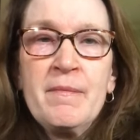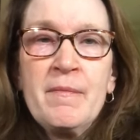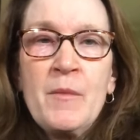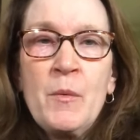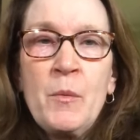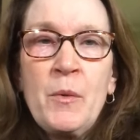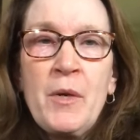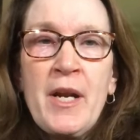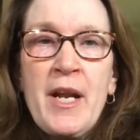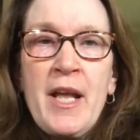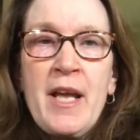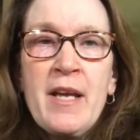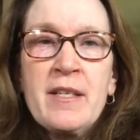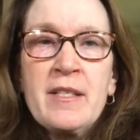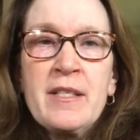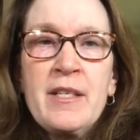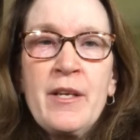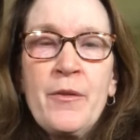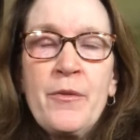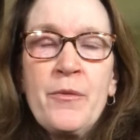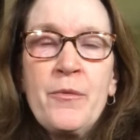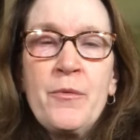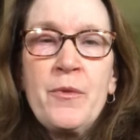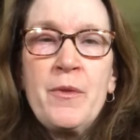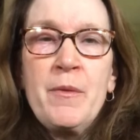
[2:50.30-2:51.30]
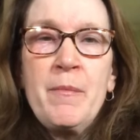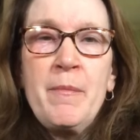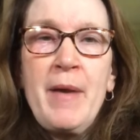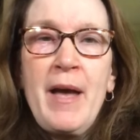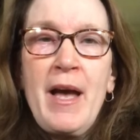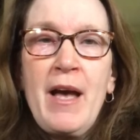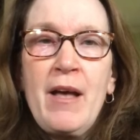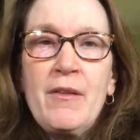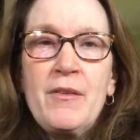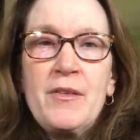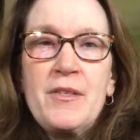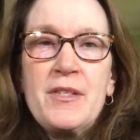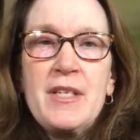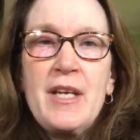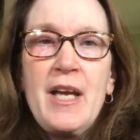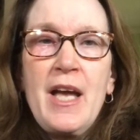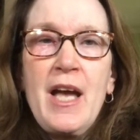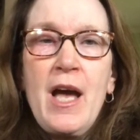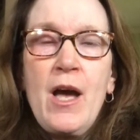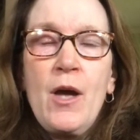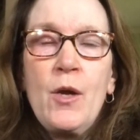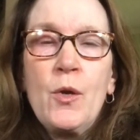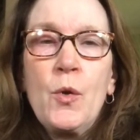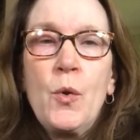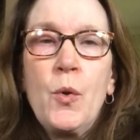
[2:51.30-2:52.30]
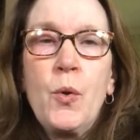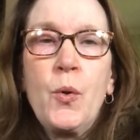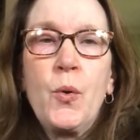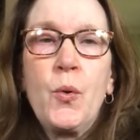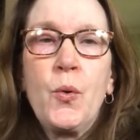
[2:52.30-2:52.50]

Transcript: and we're going to exhale through the mouth down.